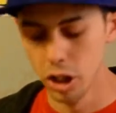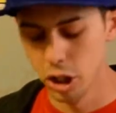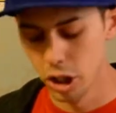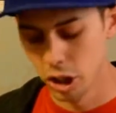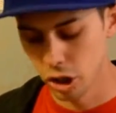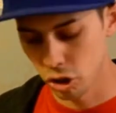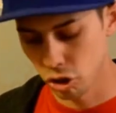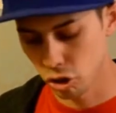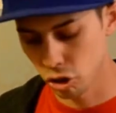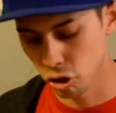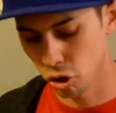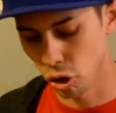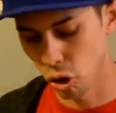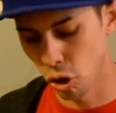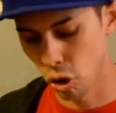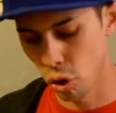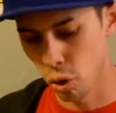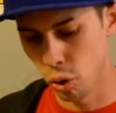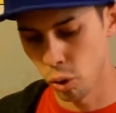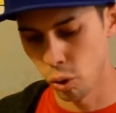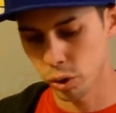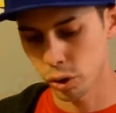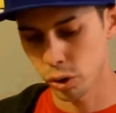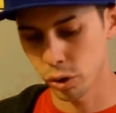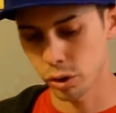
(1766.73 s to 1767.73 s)

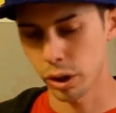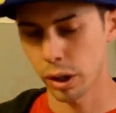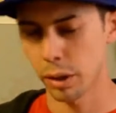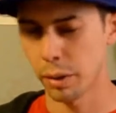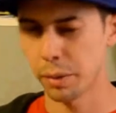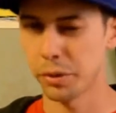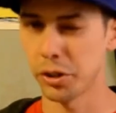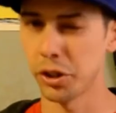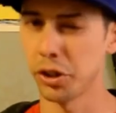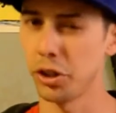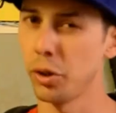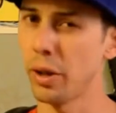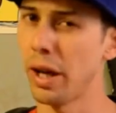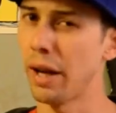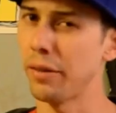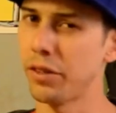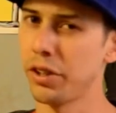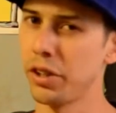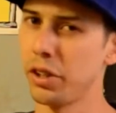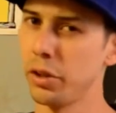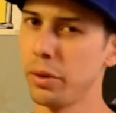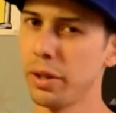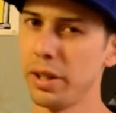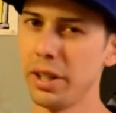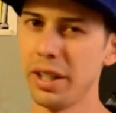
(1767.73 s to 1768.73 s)
So, so sometimes you do have to
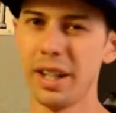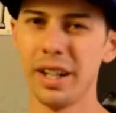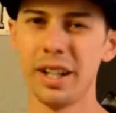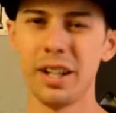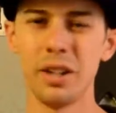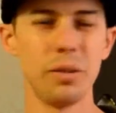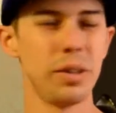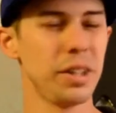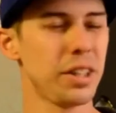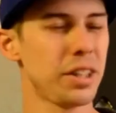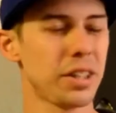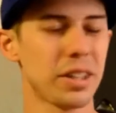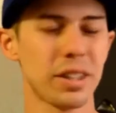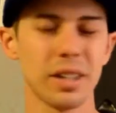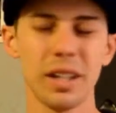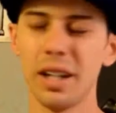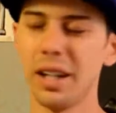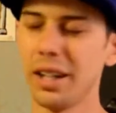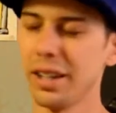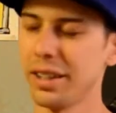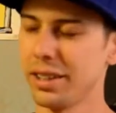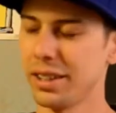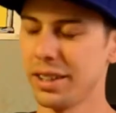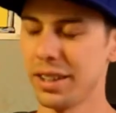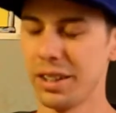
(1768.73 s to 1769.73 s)
do it. I know it
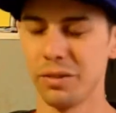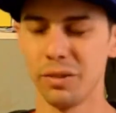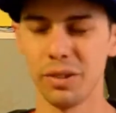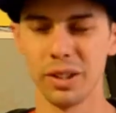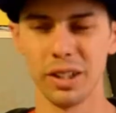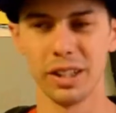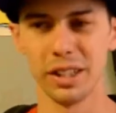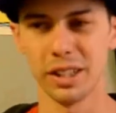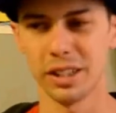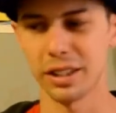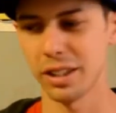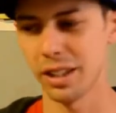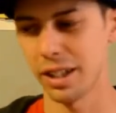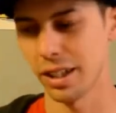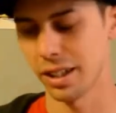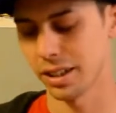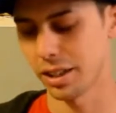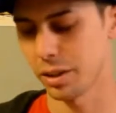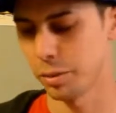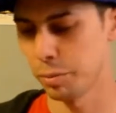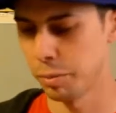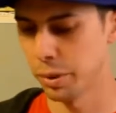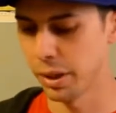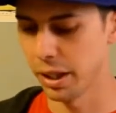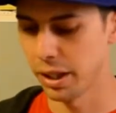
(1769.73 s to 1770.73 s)
sucks. It really
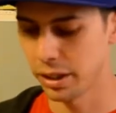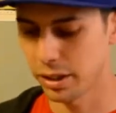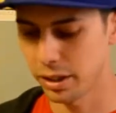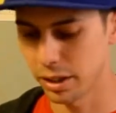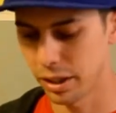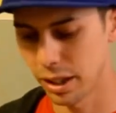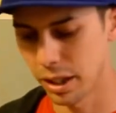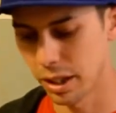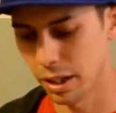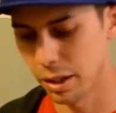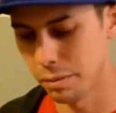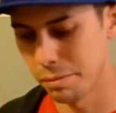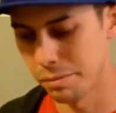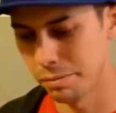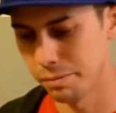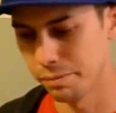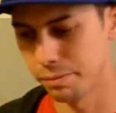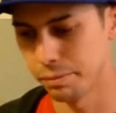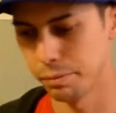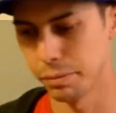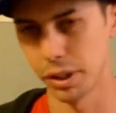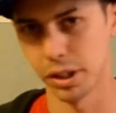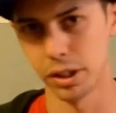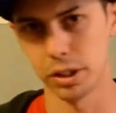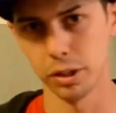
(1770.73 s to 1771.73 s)
sucks, but, um,
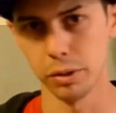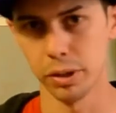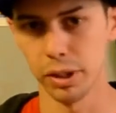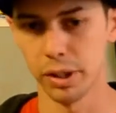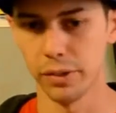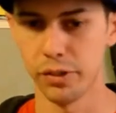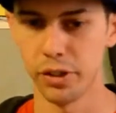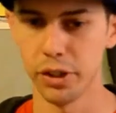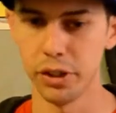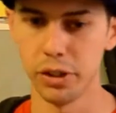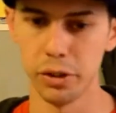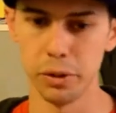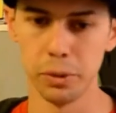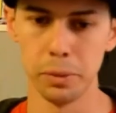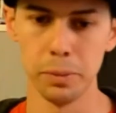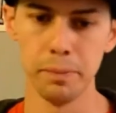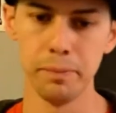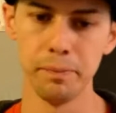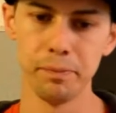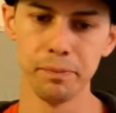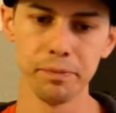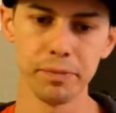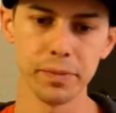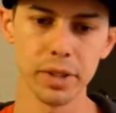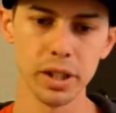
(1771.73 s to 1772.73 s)
but do it if you do.
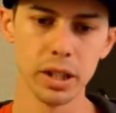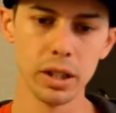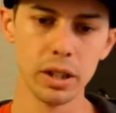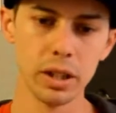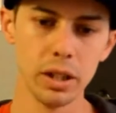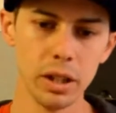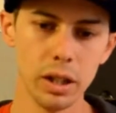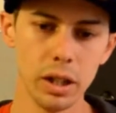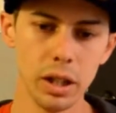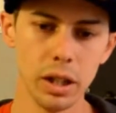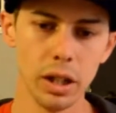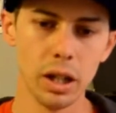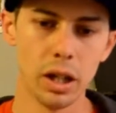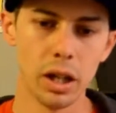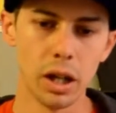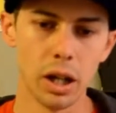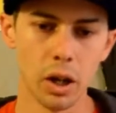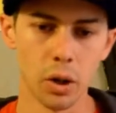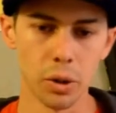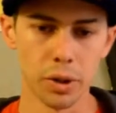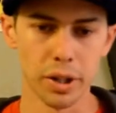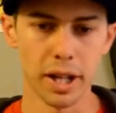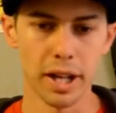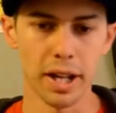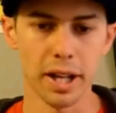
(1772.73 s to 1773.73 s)

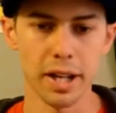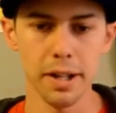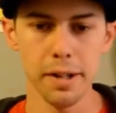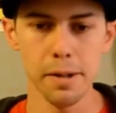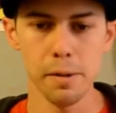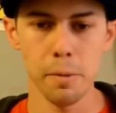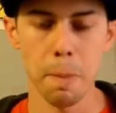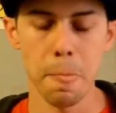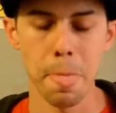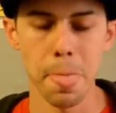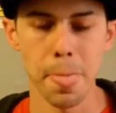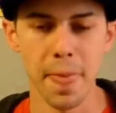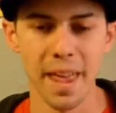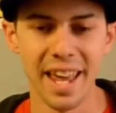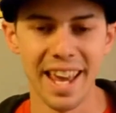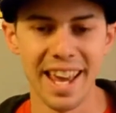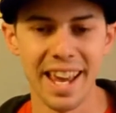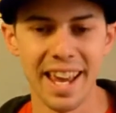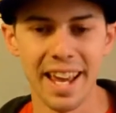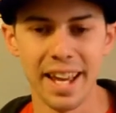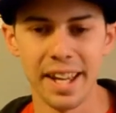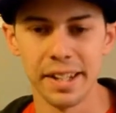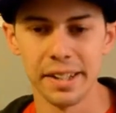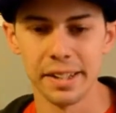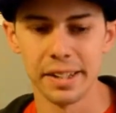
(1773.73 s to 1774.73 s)
Okay,
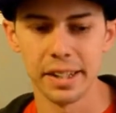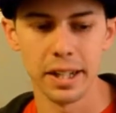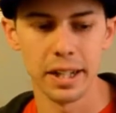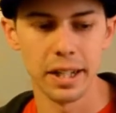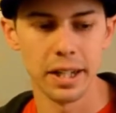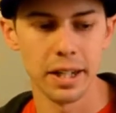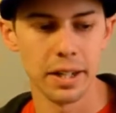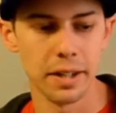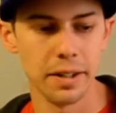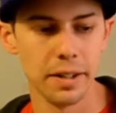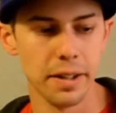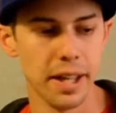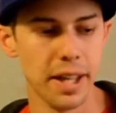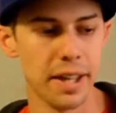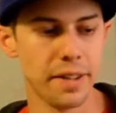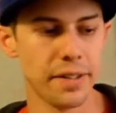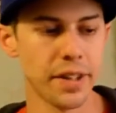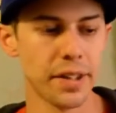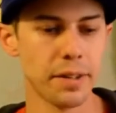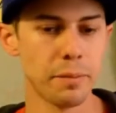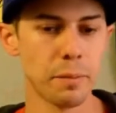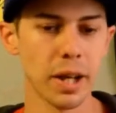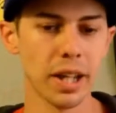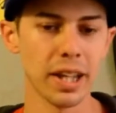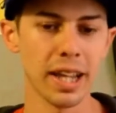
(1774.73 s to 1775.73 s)
and, uh, and
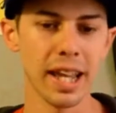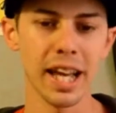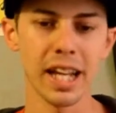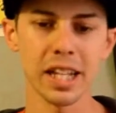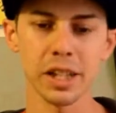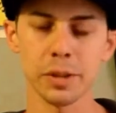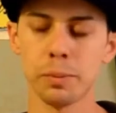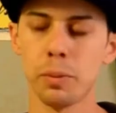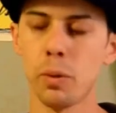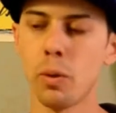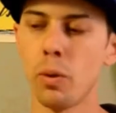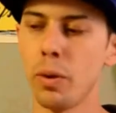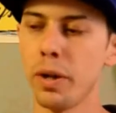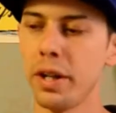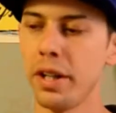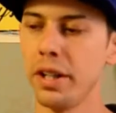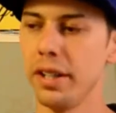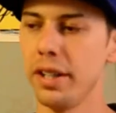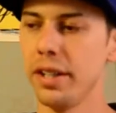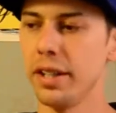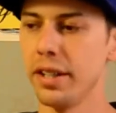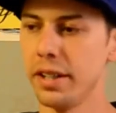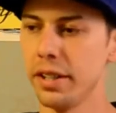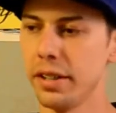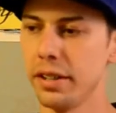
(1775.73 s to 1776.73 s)
then my last point
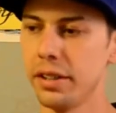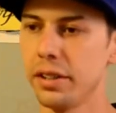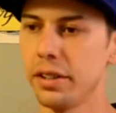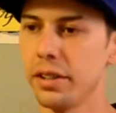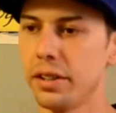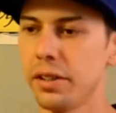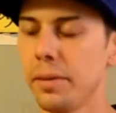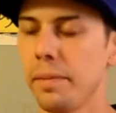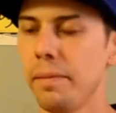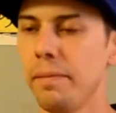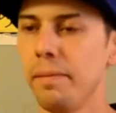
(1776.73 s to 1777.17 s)
is